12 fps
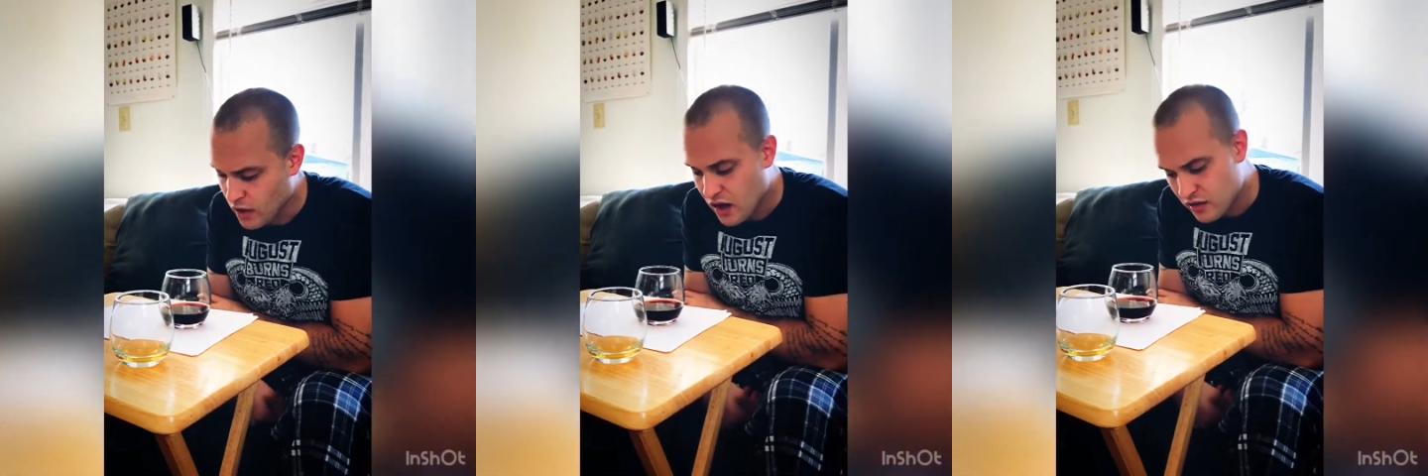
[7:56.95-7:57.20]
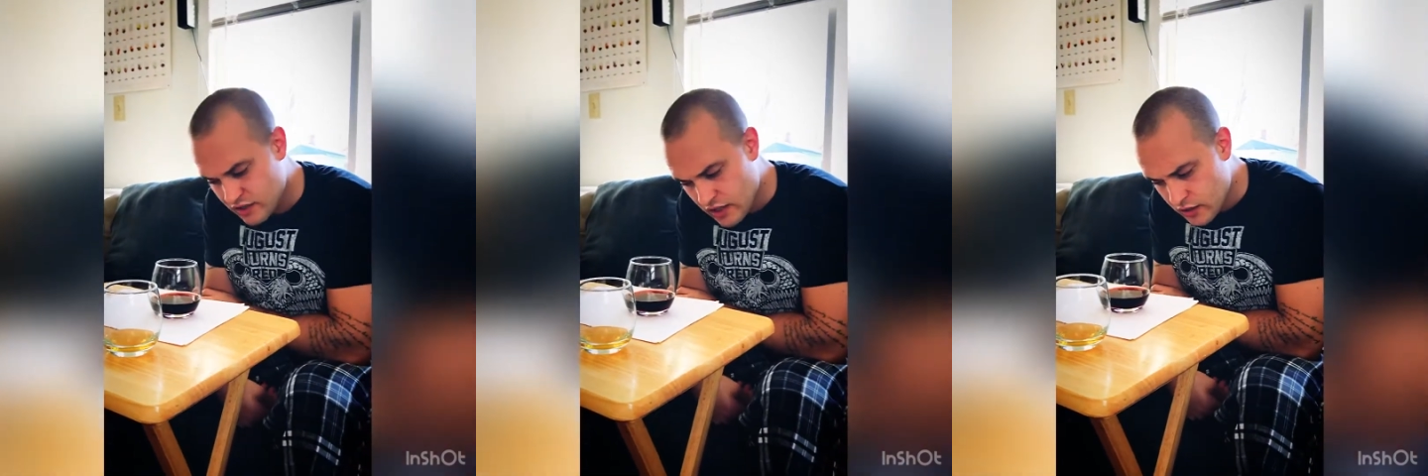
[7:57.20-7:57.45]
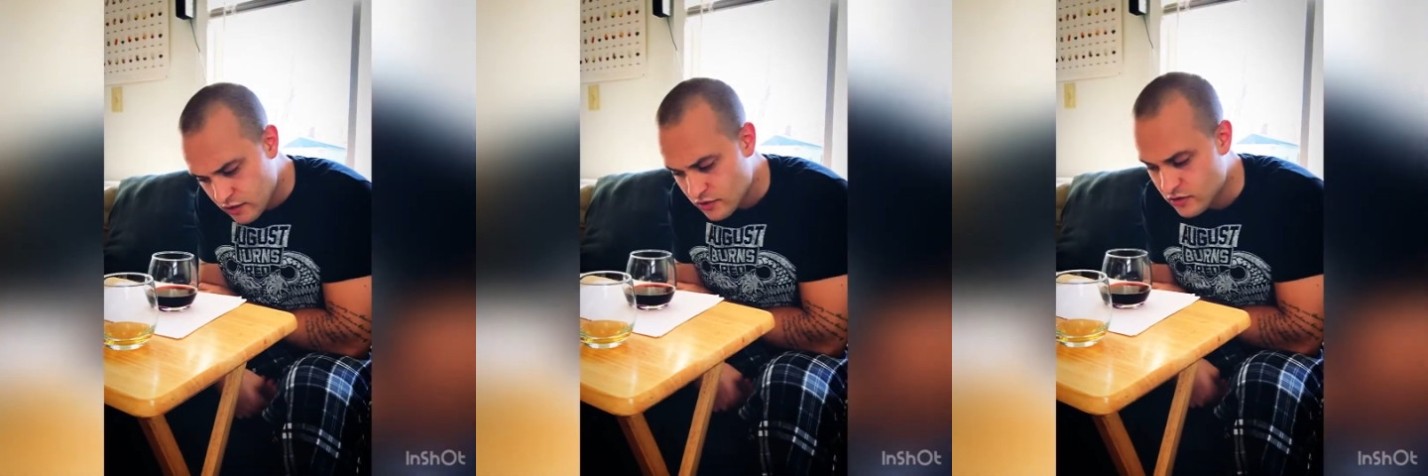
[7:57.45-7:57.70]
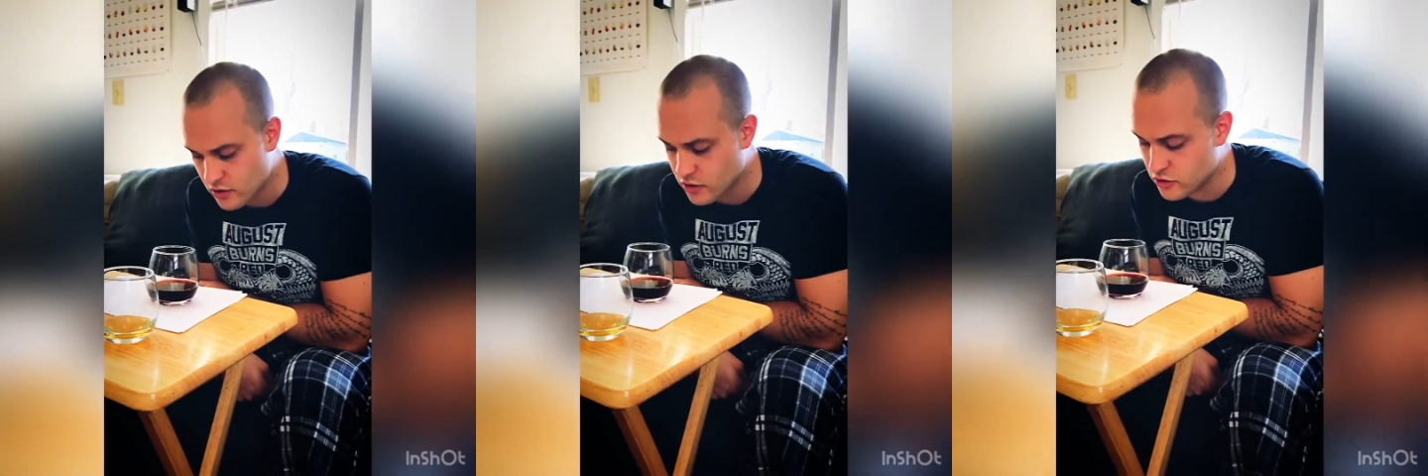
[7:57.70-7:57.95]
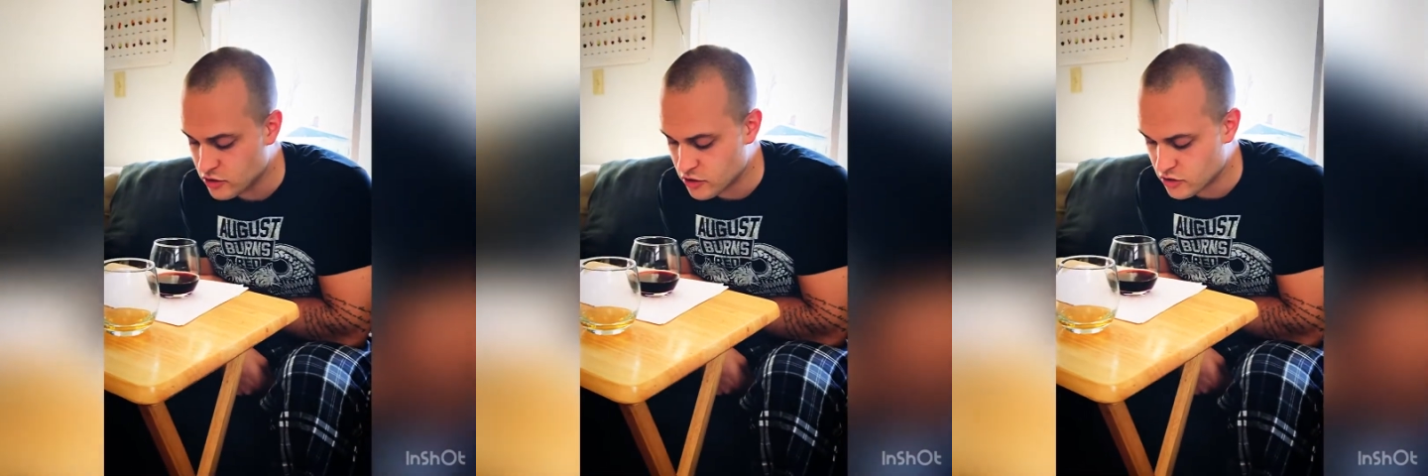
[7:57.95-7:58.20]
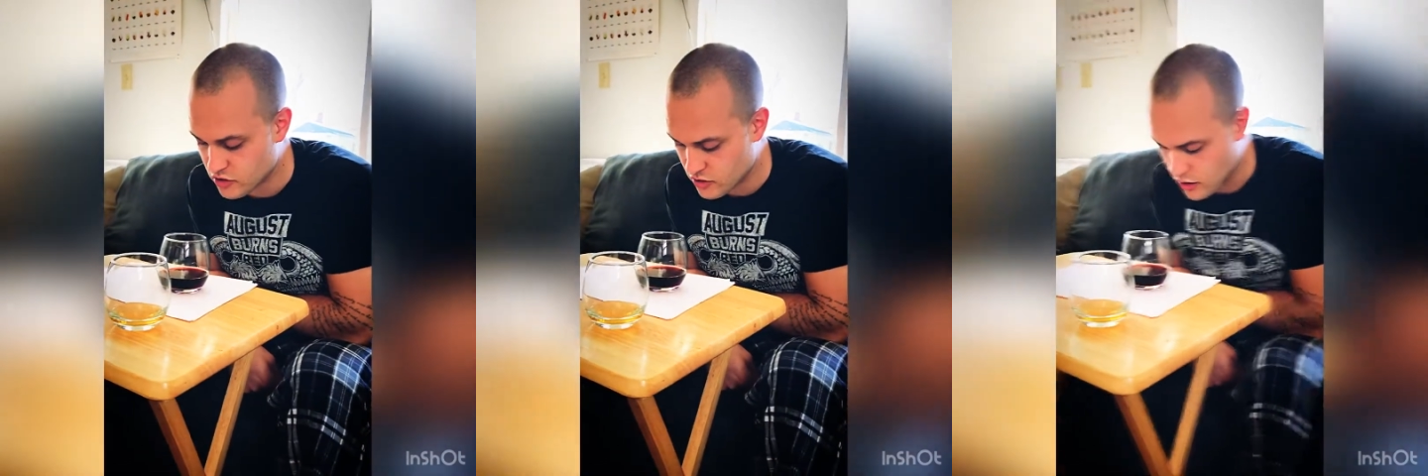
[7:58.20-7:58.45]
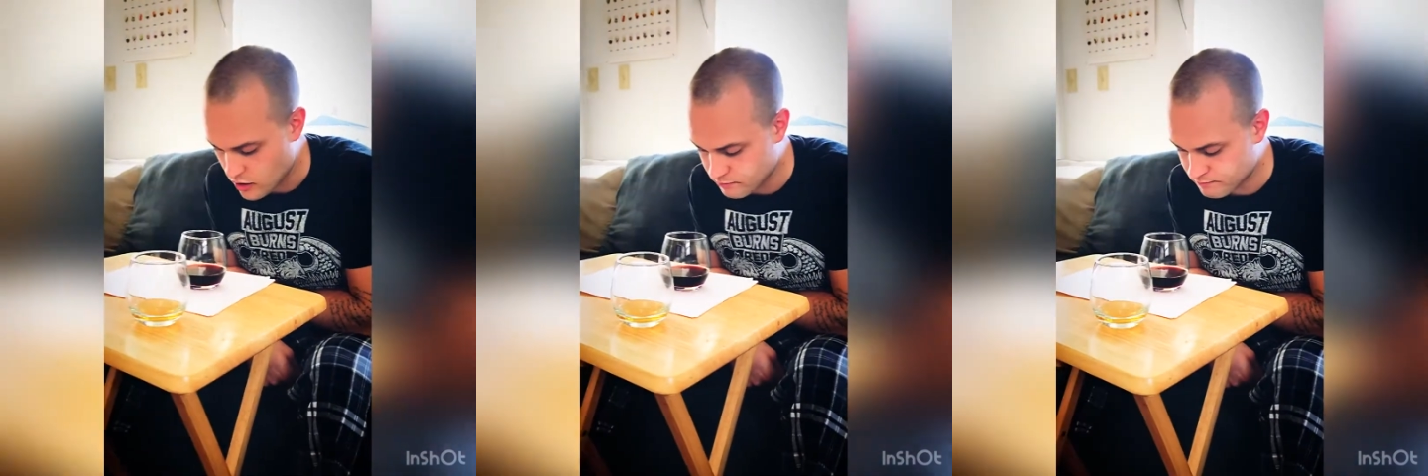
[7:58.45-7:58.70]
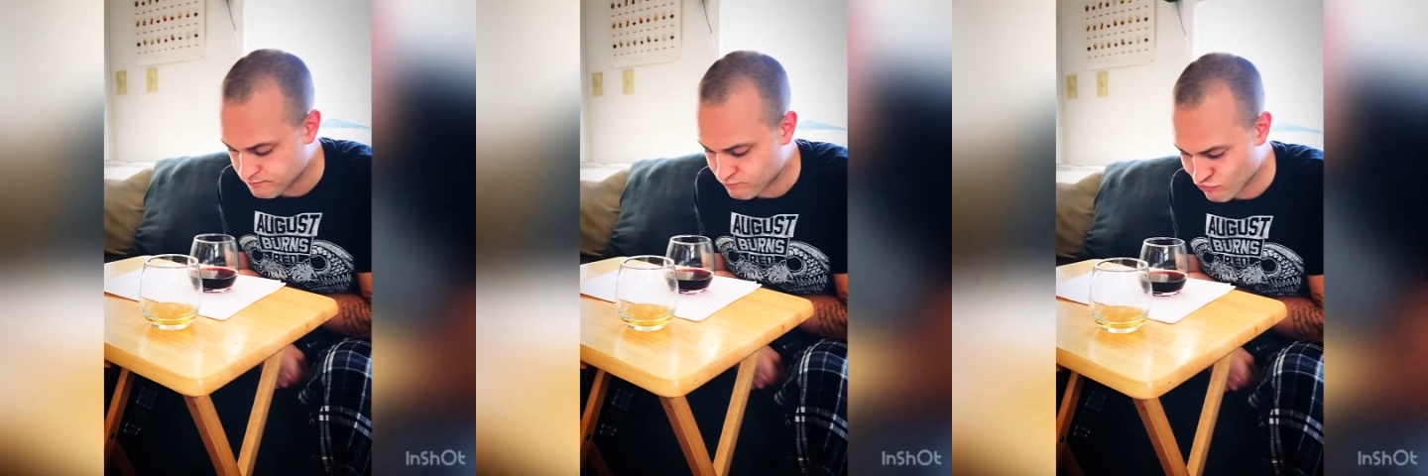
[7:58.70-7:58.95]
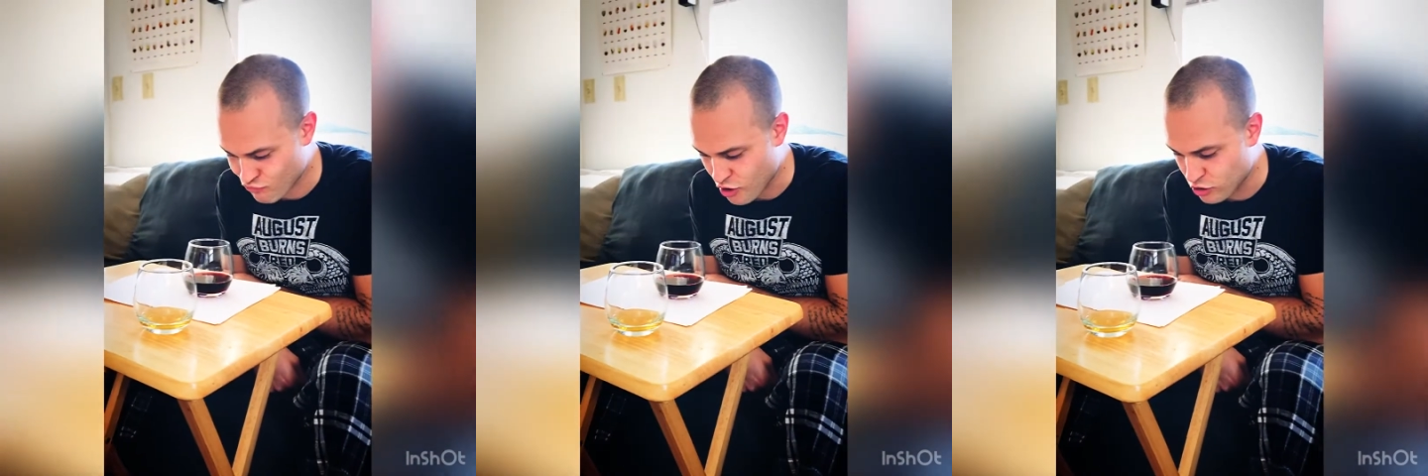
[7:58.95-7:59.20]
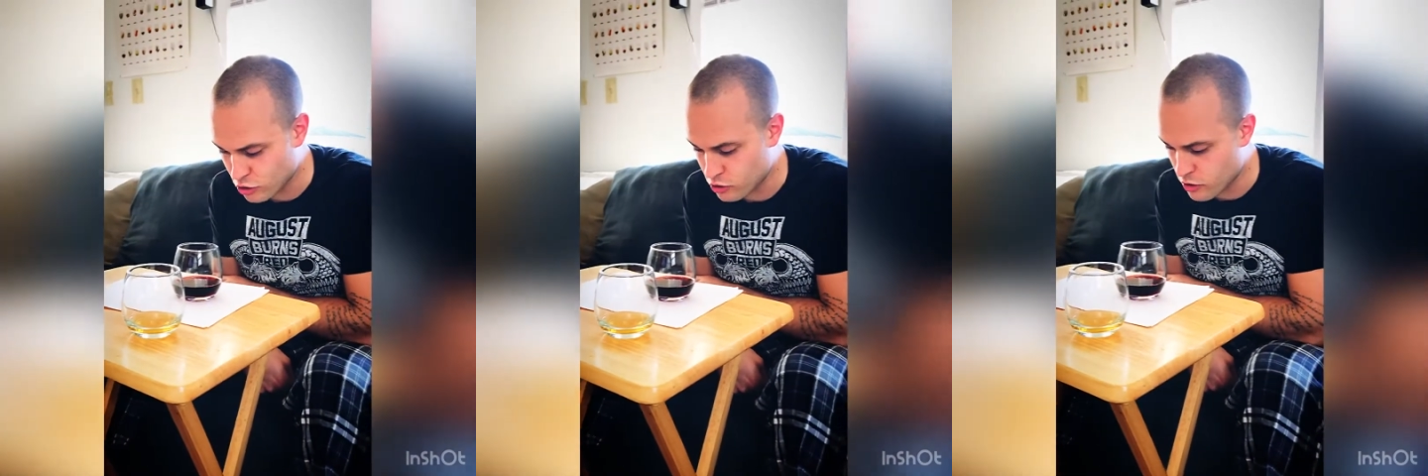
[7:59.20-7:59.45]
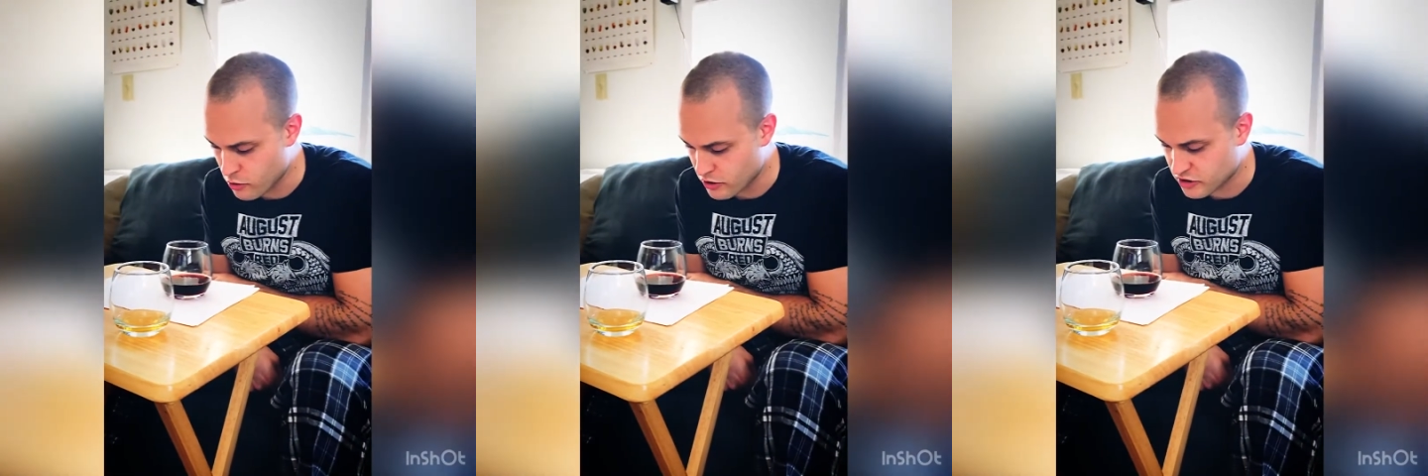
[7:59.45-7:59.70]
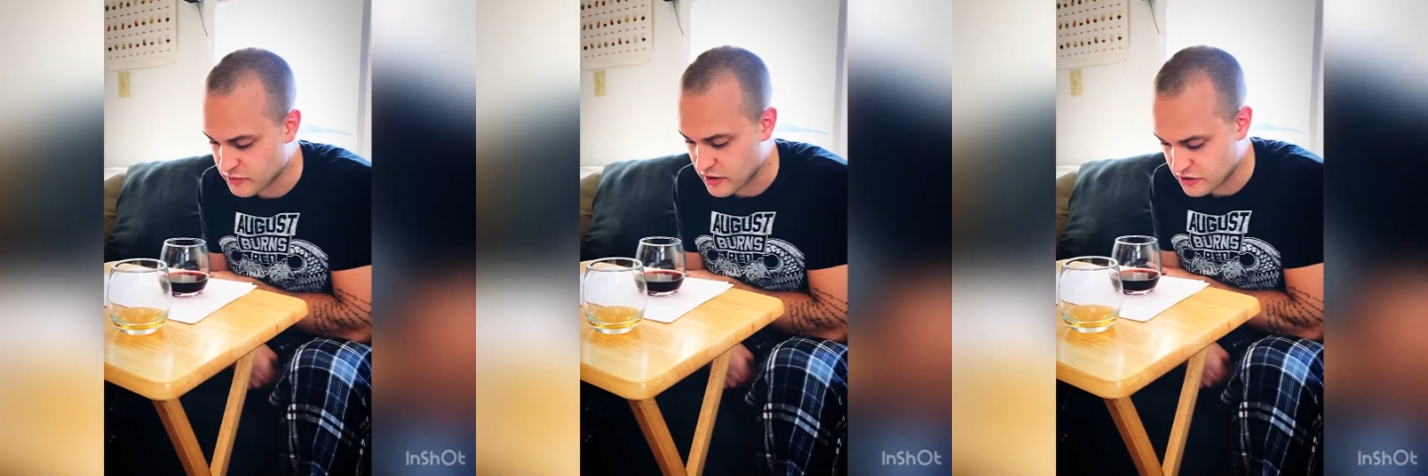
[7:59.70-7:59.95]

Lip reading: Tannins are just a little lower than expected,